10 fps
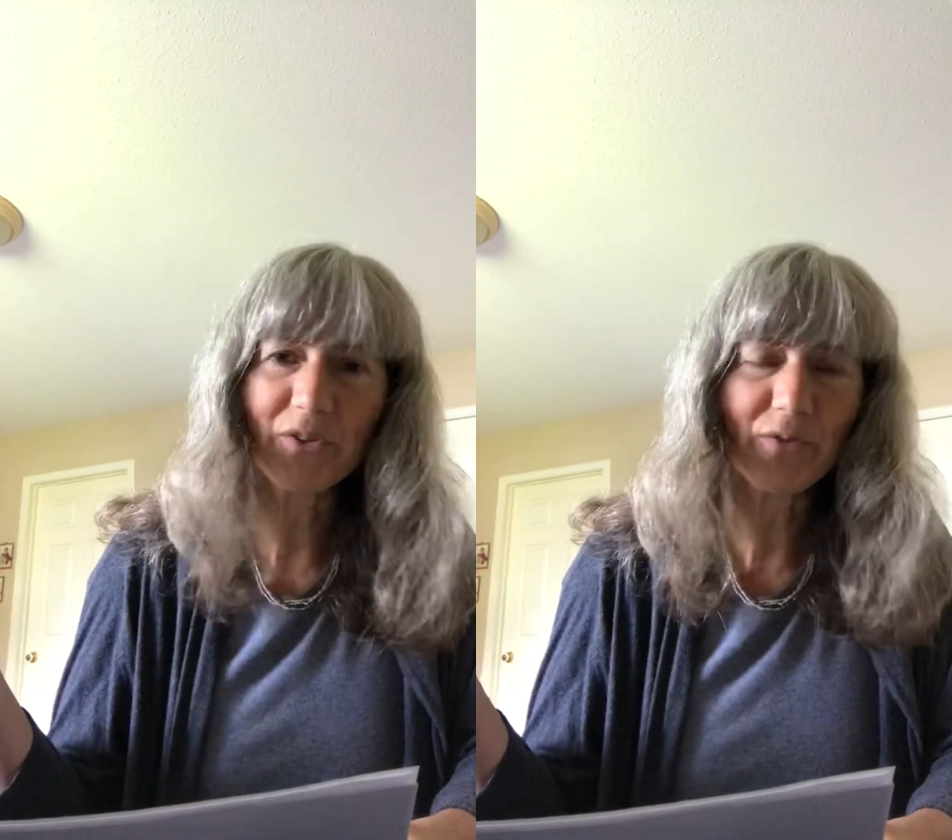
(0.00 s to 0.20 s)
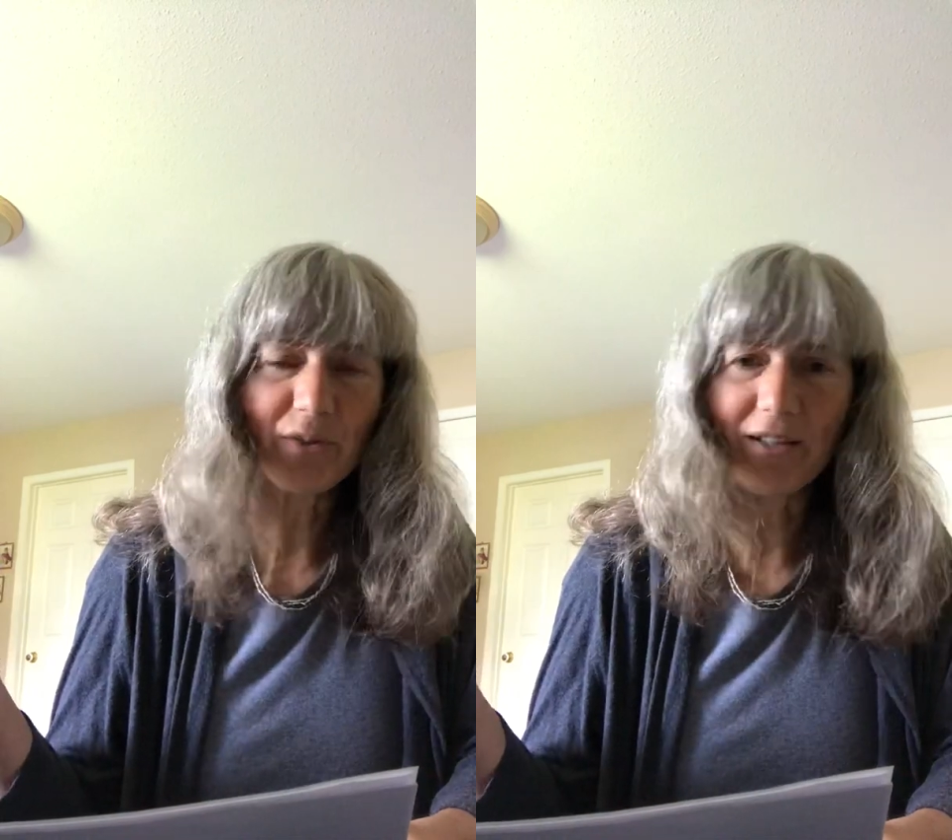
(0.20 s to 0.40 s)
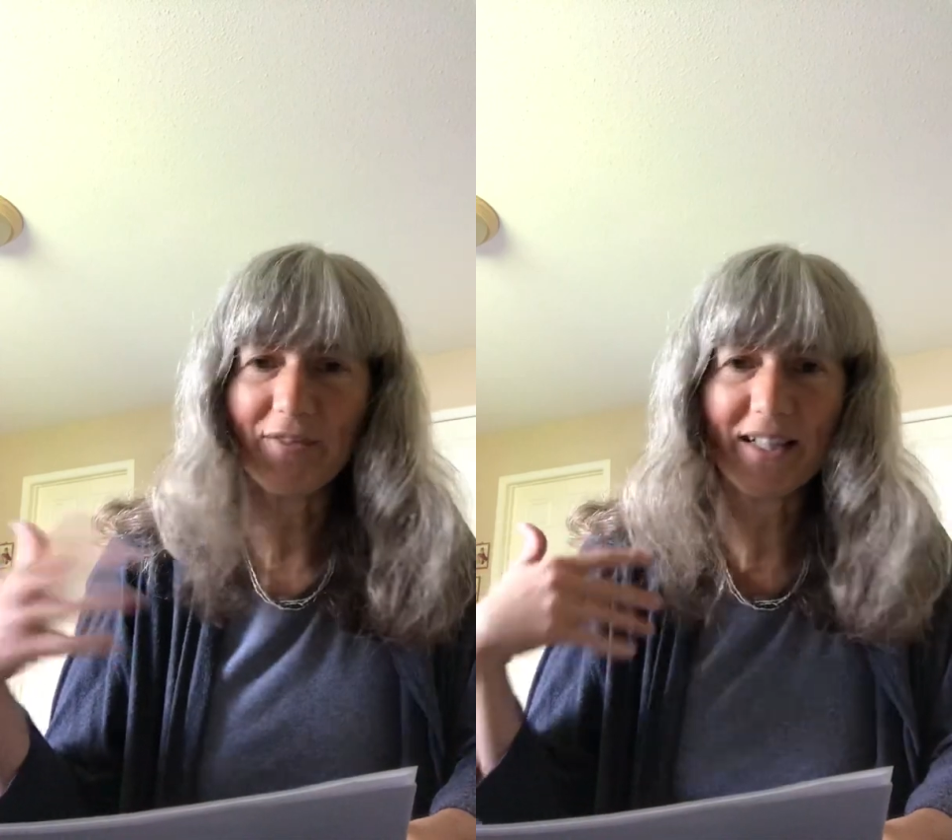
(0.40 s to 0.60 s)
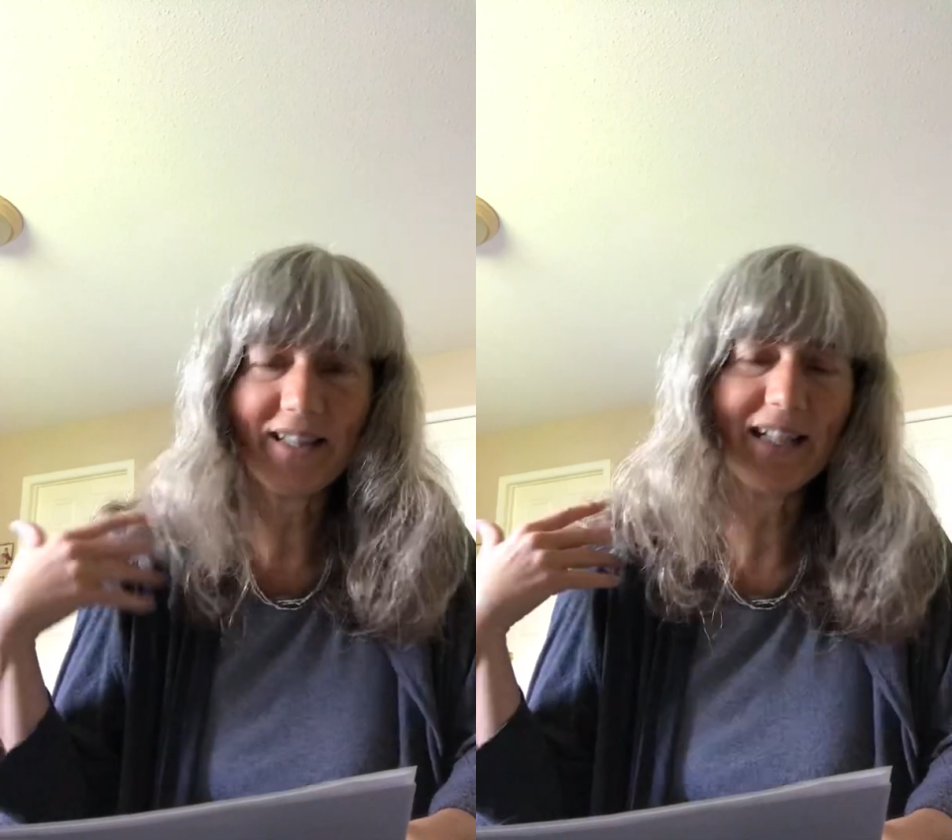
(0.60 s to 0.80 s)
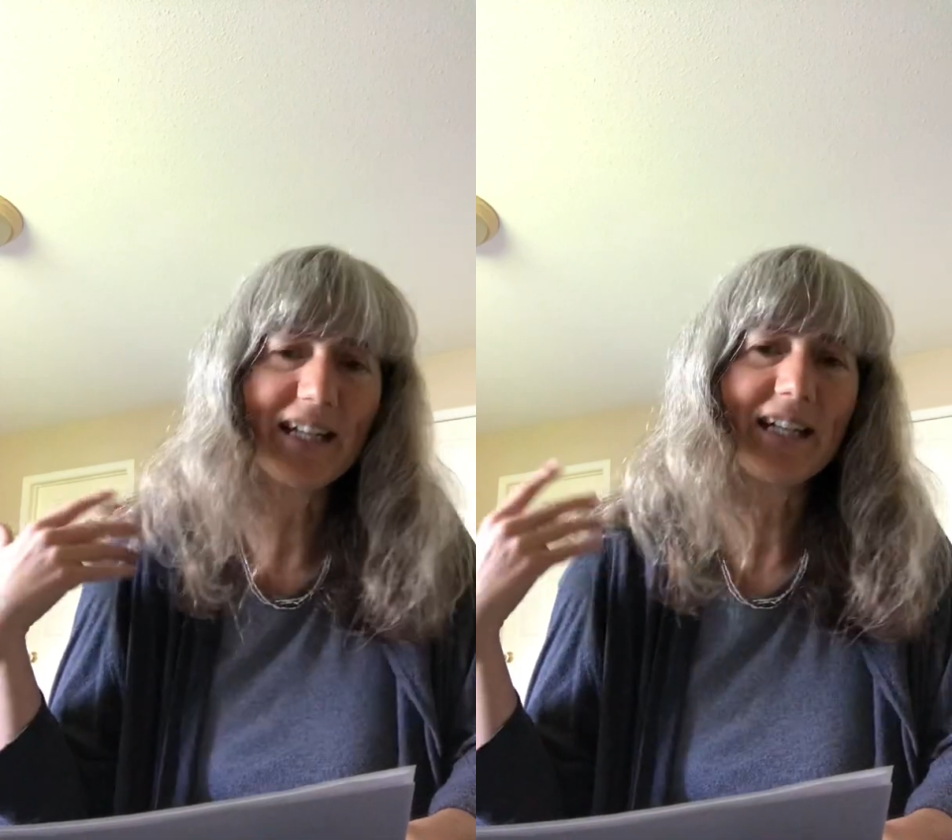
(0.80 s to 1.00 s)
for
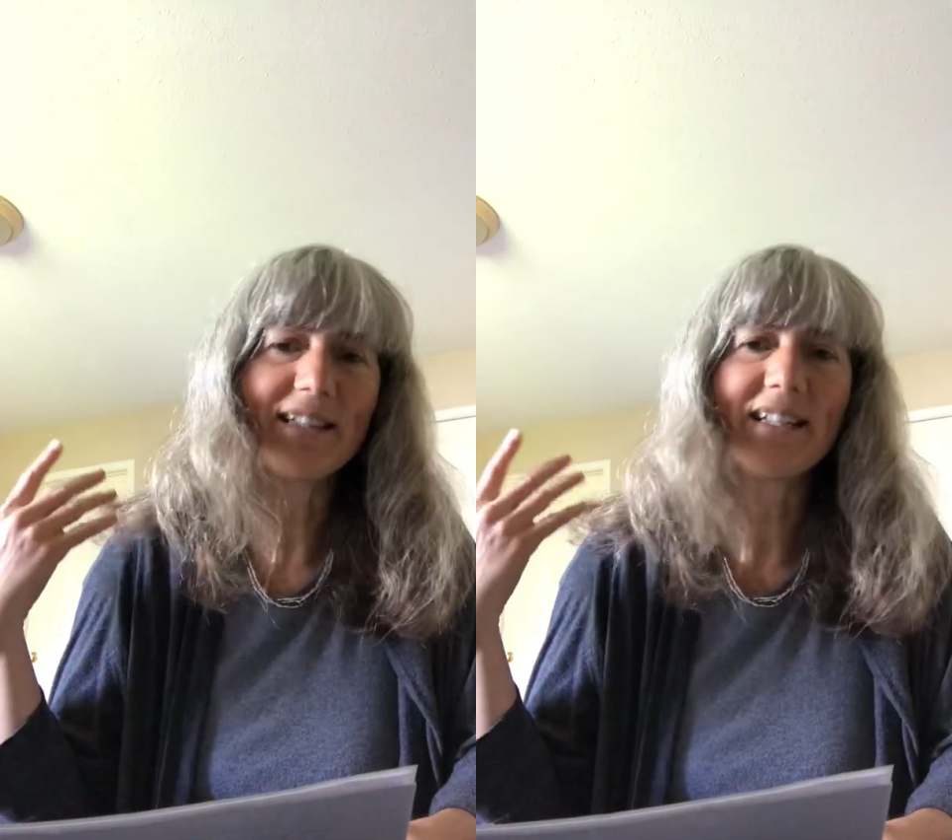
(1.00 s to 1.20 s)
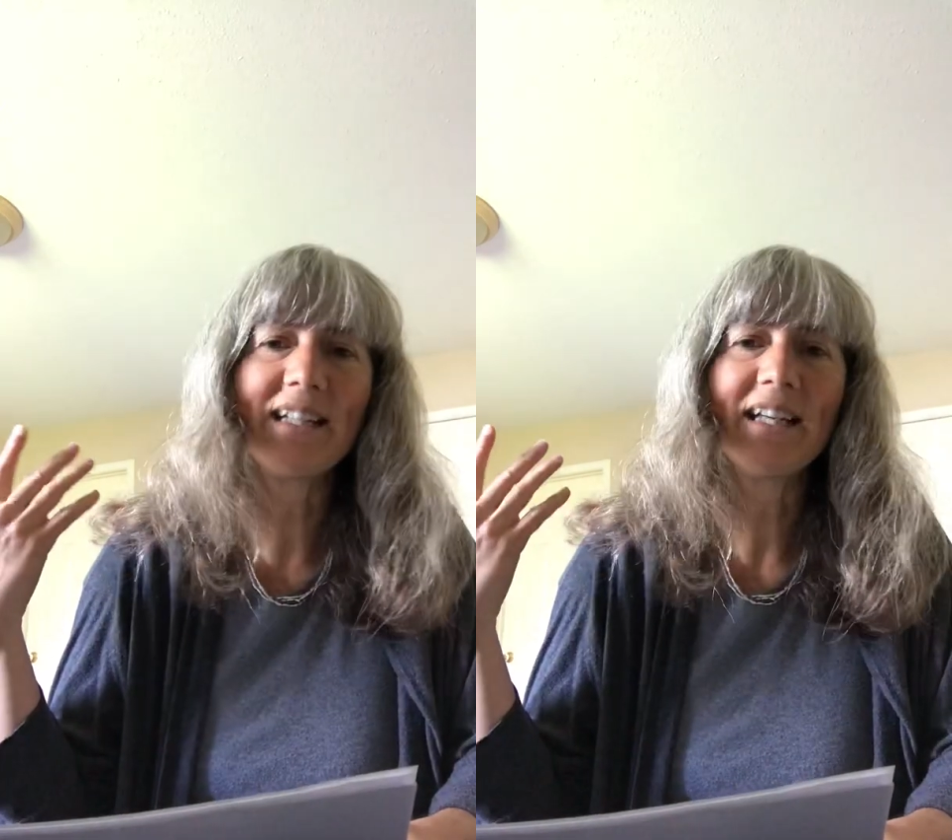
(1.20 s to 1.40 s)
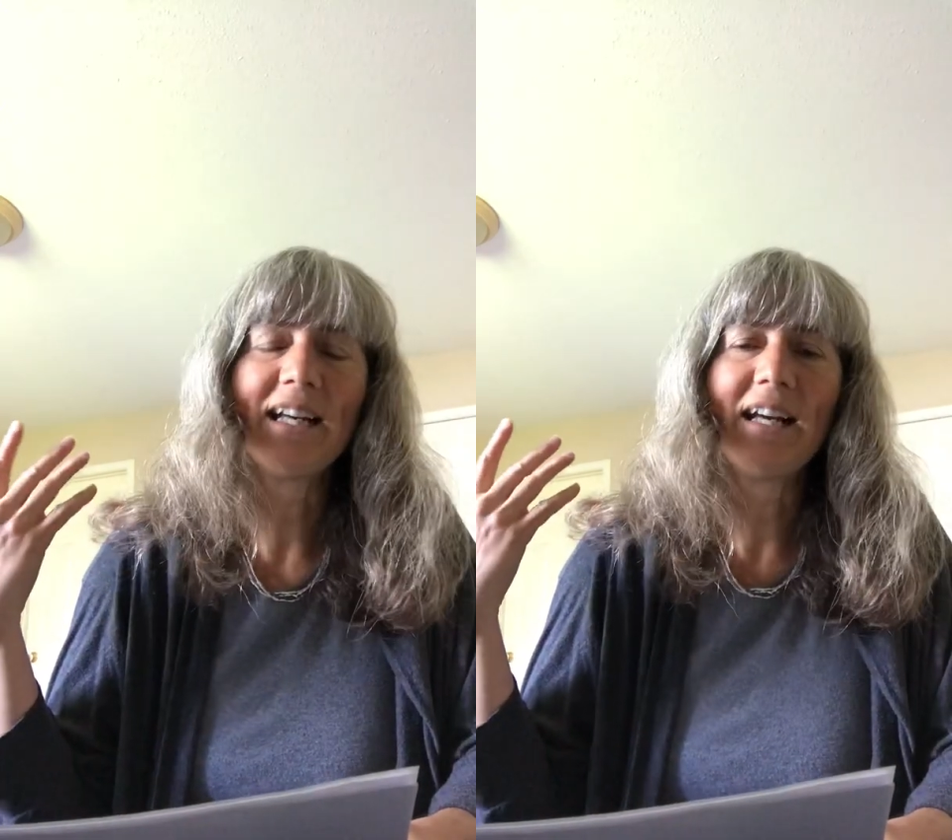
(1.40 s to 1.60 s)
everything and they